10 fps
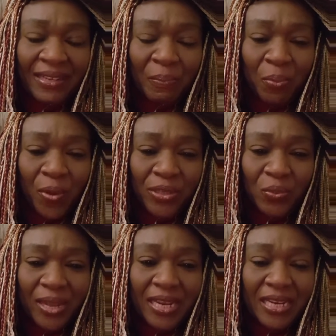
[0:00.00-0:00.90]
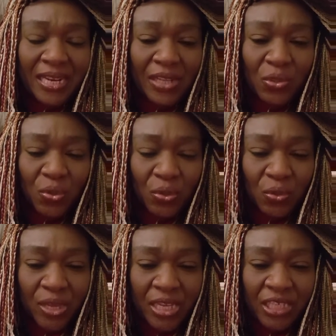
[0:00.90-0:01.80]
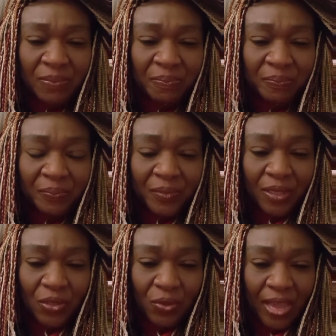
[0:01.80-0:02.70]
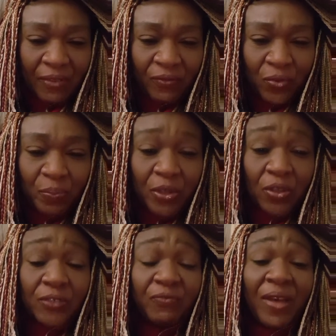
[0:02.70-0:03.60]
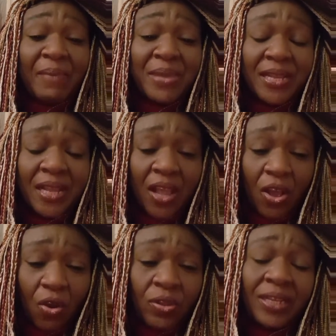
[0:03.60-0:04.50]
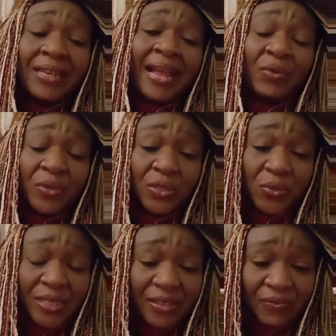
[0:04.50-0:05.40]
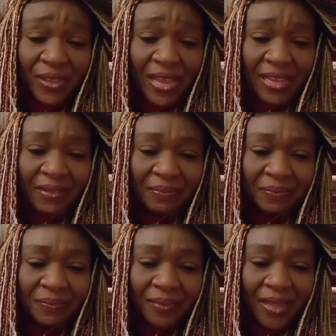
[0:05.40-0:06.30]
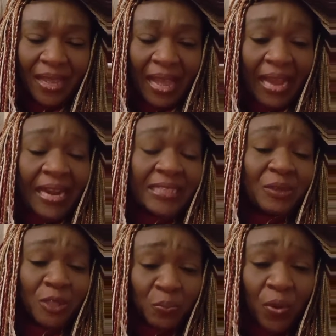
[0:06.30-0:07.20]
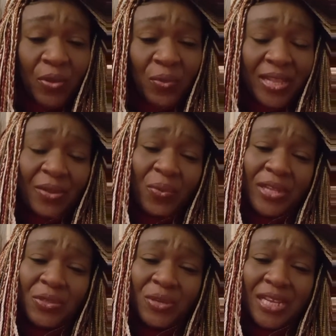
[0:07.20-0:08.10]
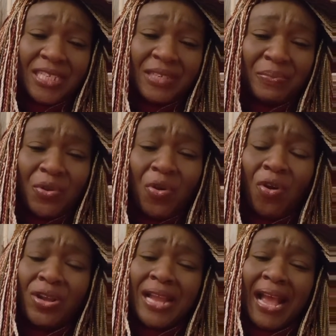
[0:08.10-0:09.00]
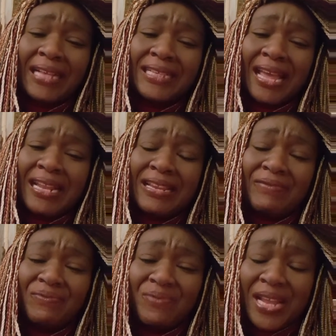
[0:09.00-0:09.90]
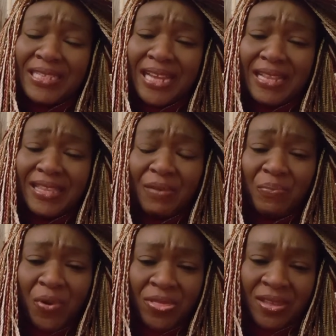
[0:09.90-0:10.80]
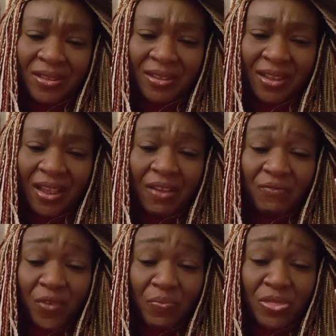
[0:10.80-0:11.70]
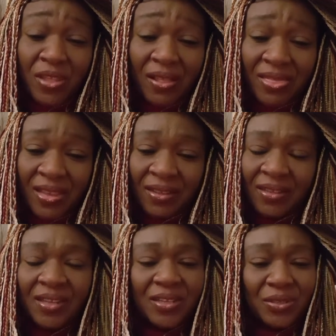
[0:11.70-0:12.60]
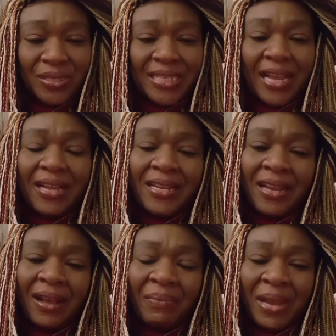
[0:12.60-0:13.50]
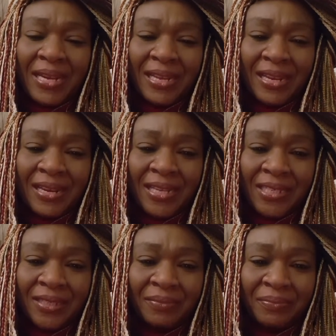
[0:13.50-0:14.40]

point where they needed to go to Egypt to get food because famine on the land was so severe. And at this point, when they went to Egypt, God has elevated their brother from nothing to second in command in a nation.